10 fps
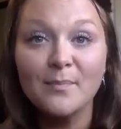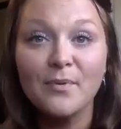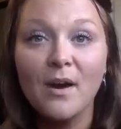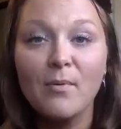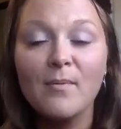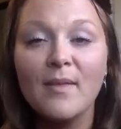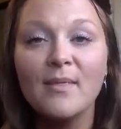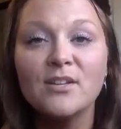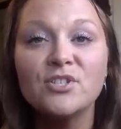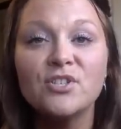the problem and
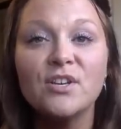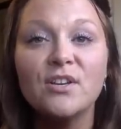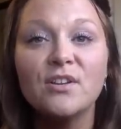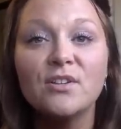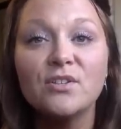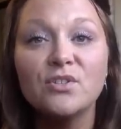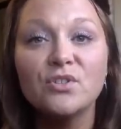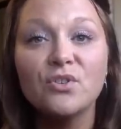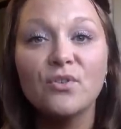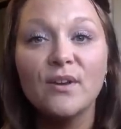then she
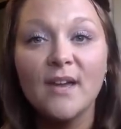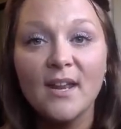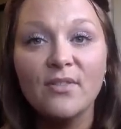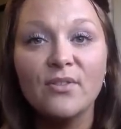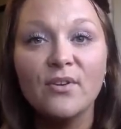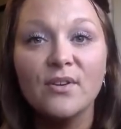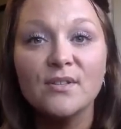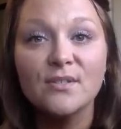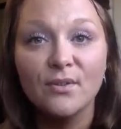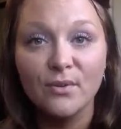created the
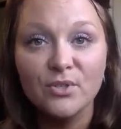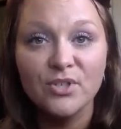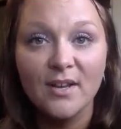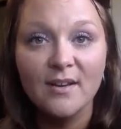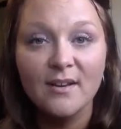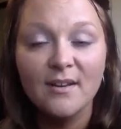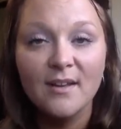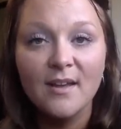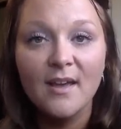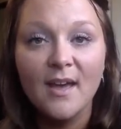solution.
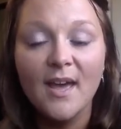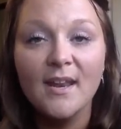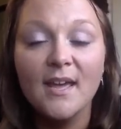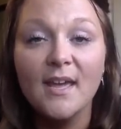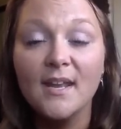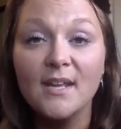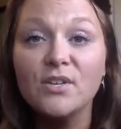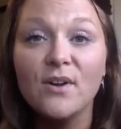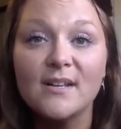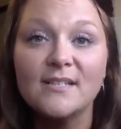And in
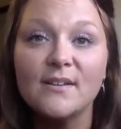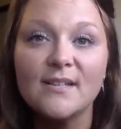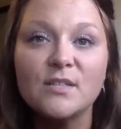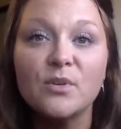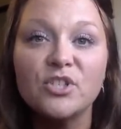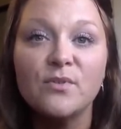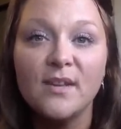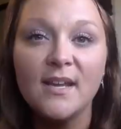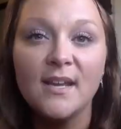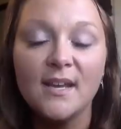indirect sales, that's what you
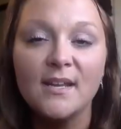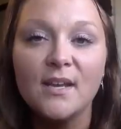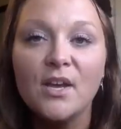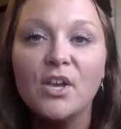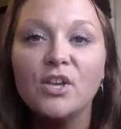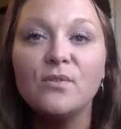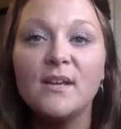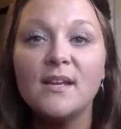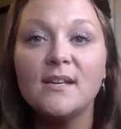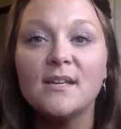need. You
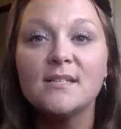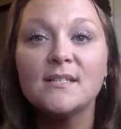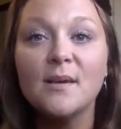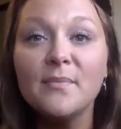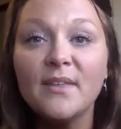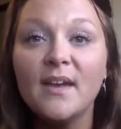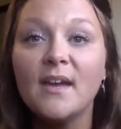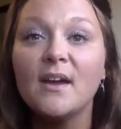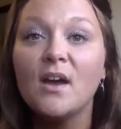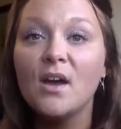need
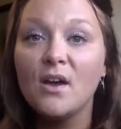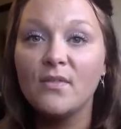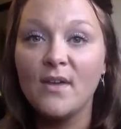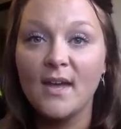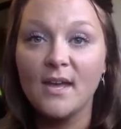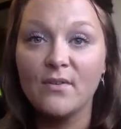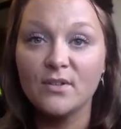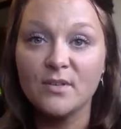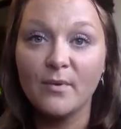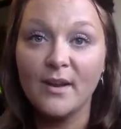something that either
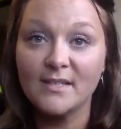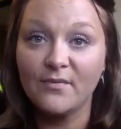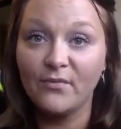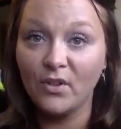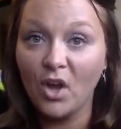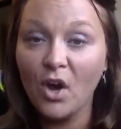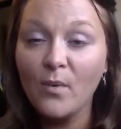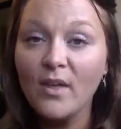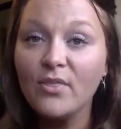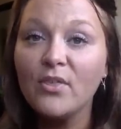someone has a flaw
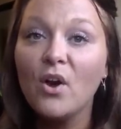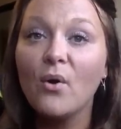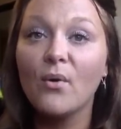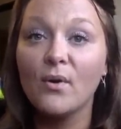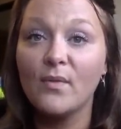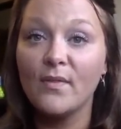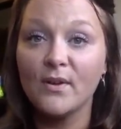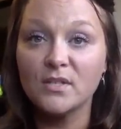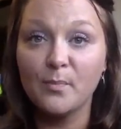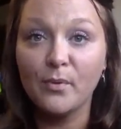with or that
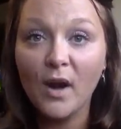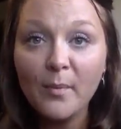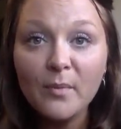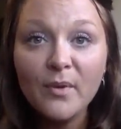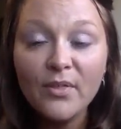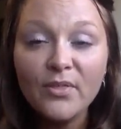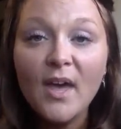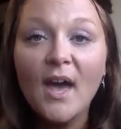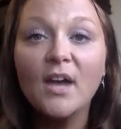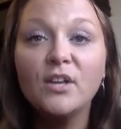there's a problem with,
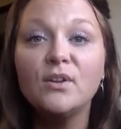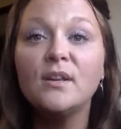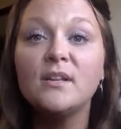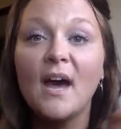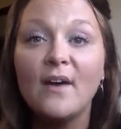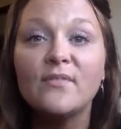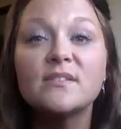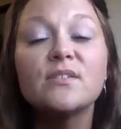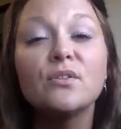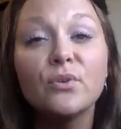and you need to have the
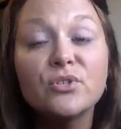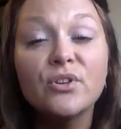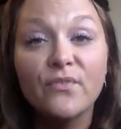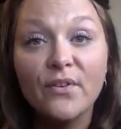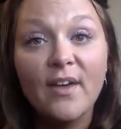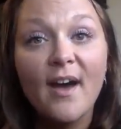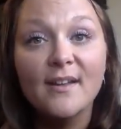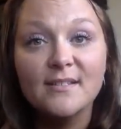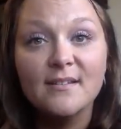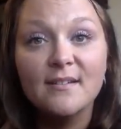solution for
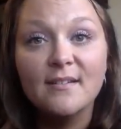that.